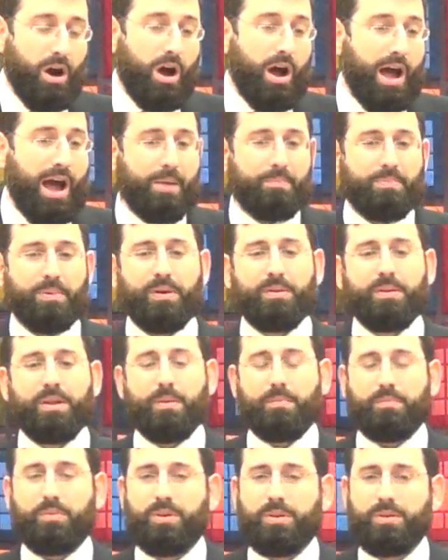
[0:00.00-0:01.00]
Oh, how
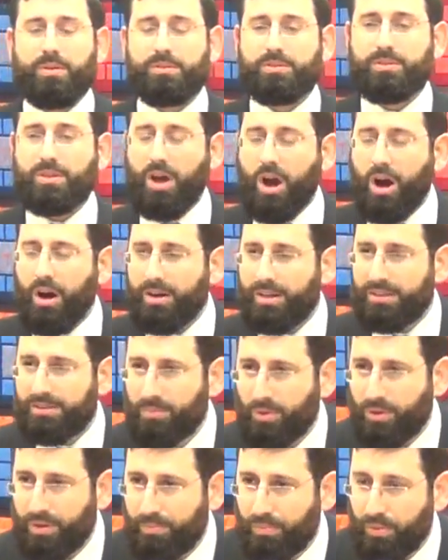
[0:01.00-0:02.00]
about, what do you, so the heart
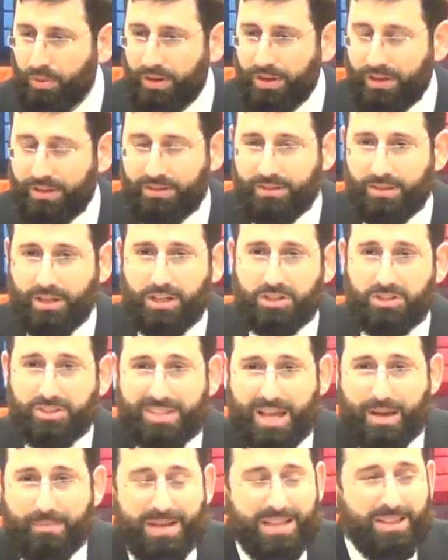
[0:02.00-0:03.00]
is more important.
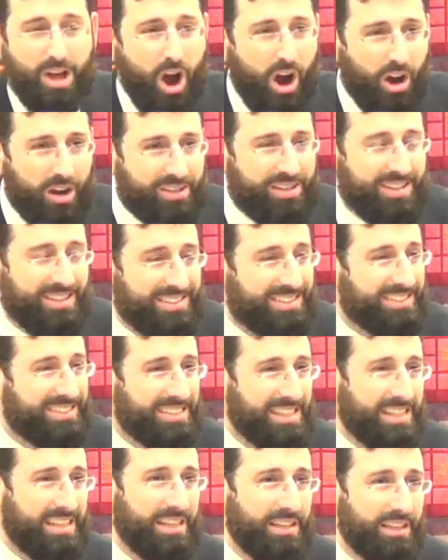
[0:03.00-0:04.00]
Does that mean the heart could
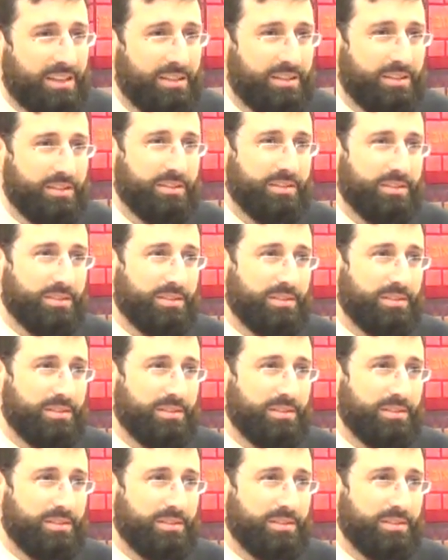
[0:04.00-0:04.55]
see?